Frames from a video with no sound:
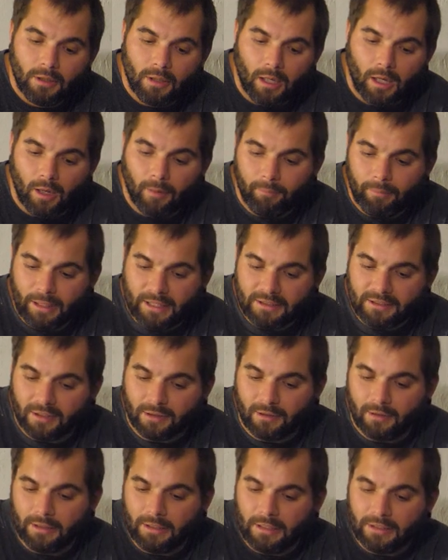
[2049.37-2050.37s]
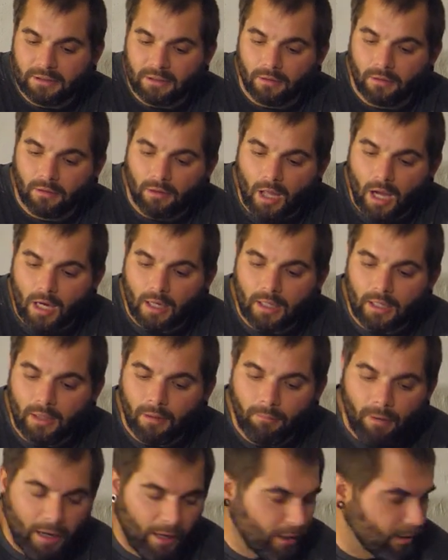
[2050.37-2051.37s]
uh, basically it's a
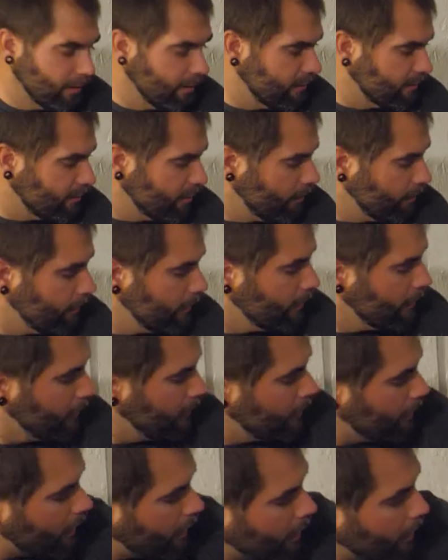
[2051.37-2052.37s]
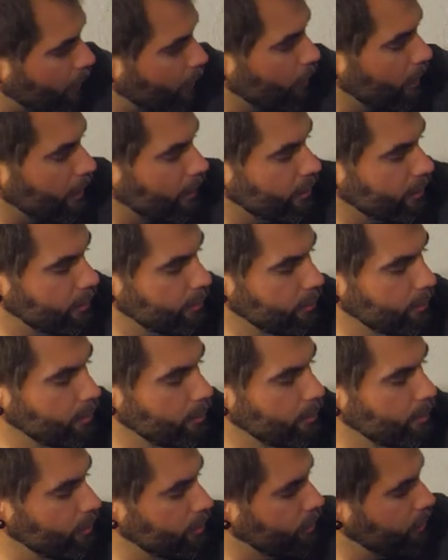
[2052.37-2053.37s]
locking mechanism uh, where
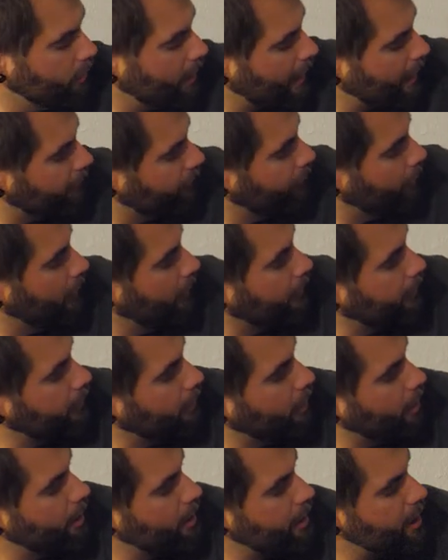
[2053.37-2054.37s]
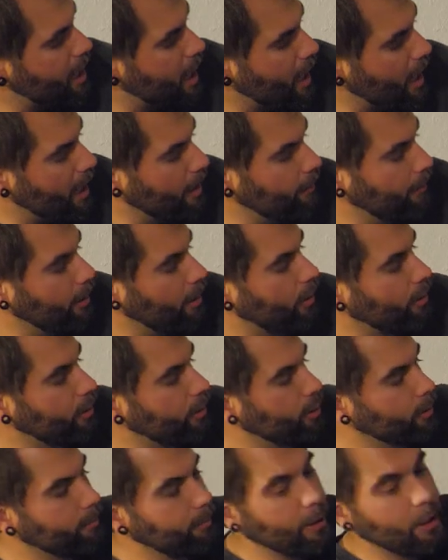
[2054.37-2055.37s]
you, you have like a knob
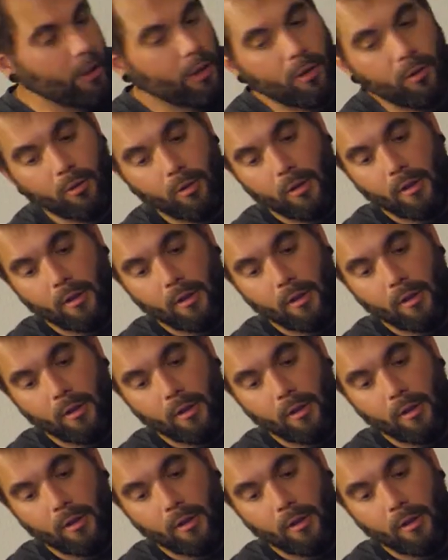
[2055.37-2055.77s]
on your bow